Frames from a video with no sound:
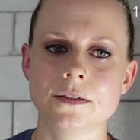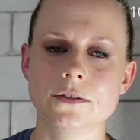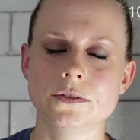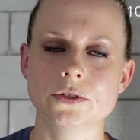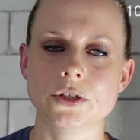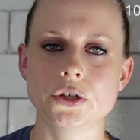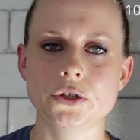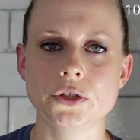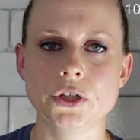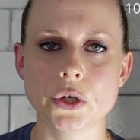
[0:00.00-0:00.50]

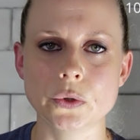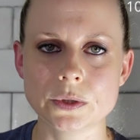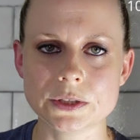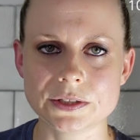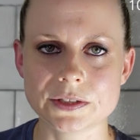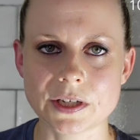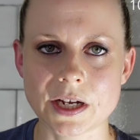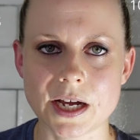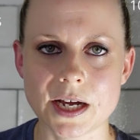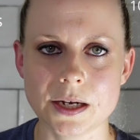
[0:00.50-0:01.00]
So you know
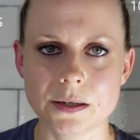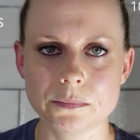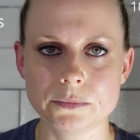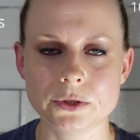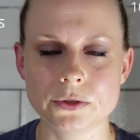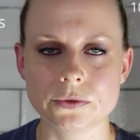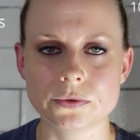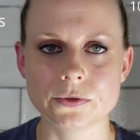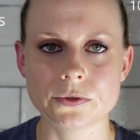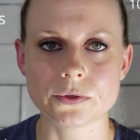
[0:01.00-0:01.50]
it's time
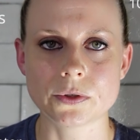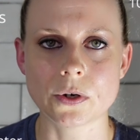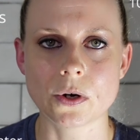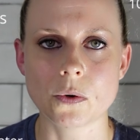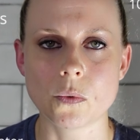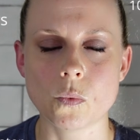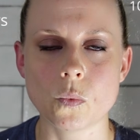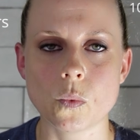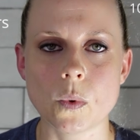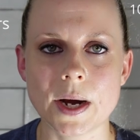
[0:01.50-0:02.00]
to
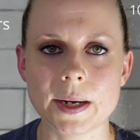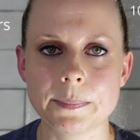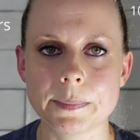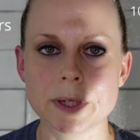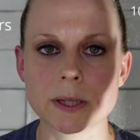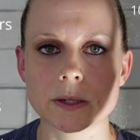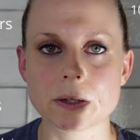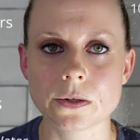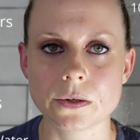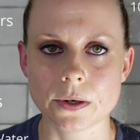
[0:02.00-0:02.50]
start
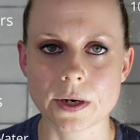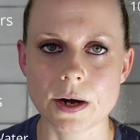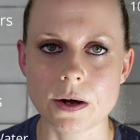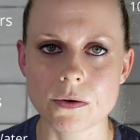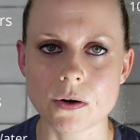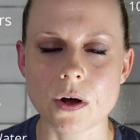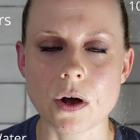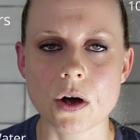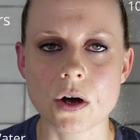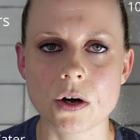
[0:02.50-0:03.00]
wiping the
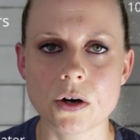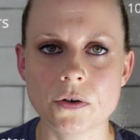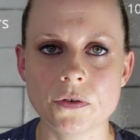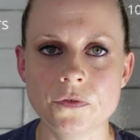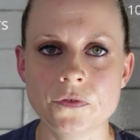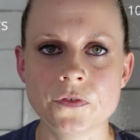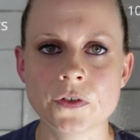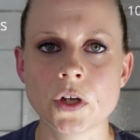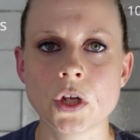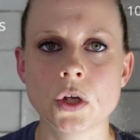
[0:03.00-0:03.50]
grout
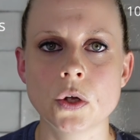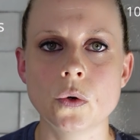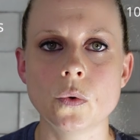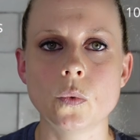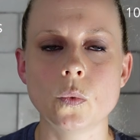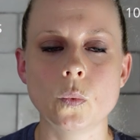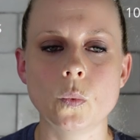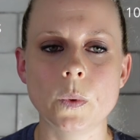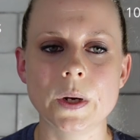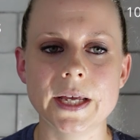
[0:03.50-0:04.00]
off
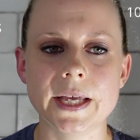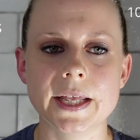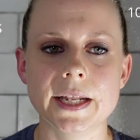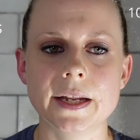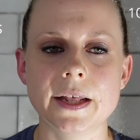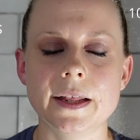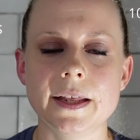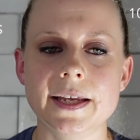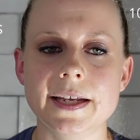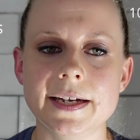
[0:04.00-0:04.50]
when
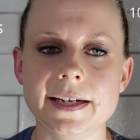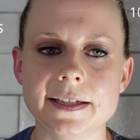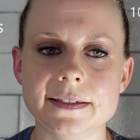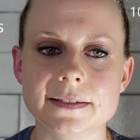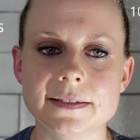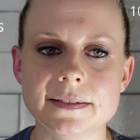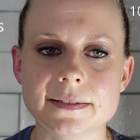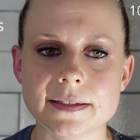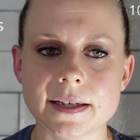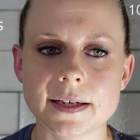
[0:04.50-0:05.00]
it
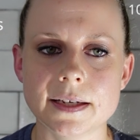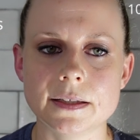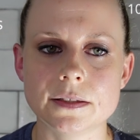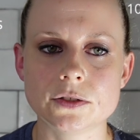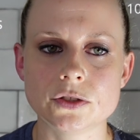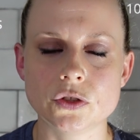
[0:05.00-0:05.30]
is set.